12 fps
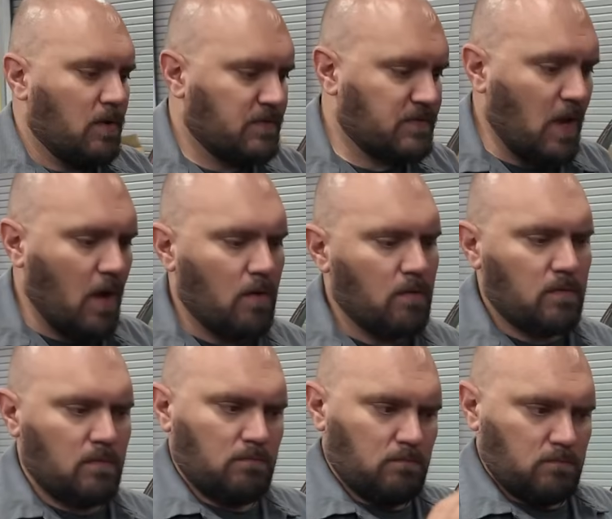So,
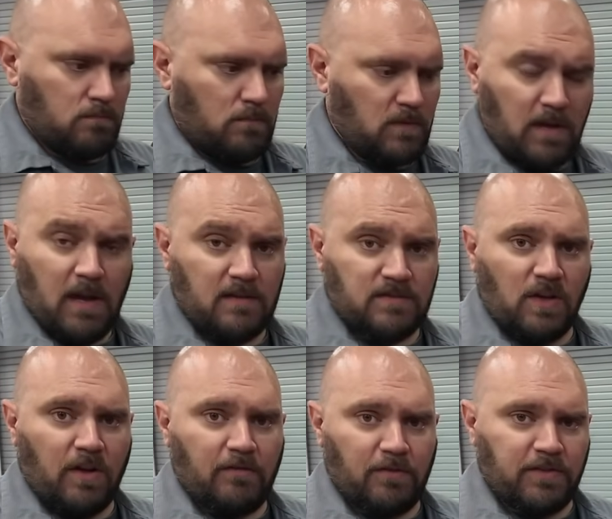you guys
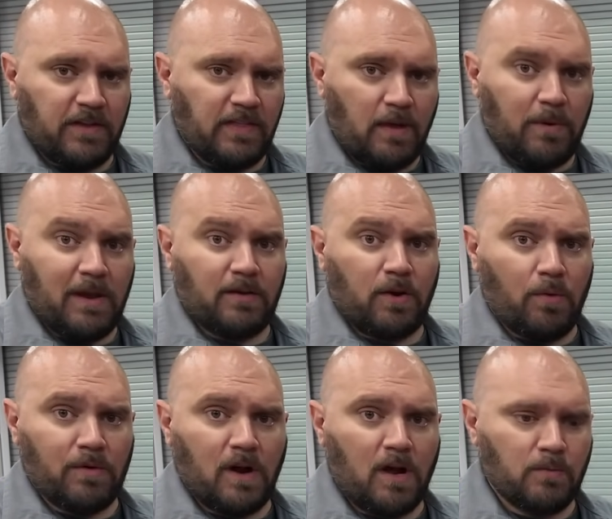saw everything that we had
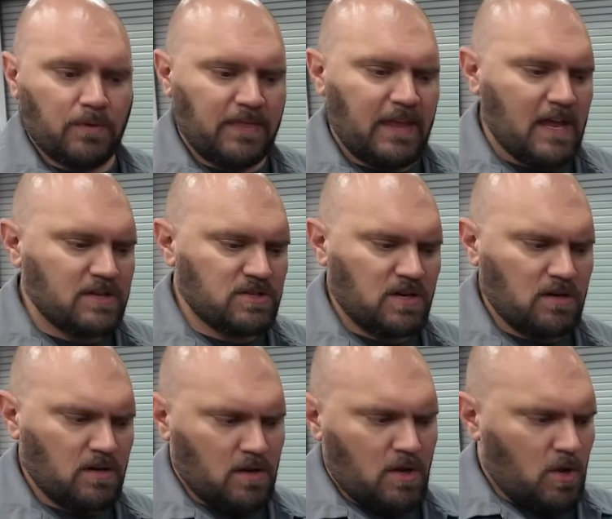going on with the engine.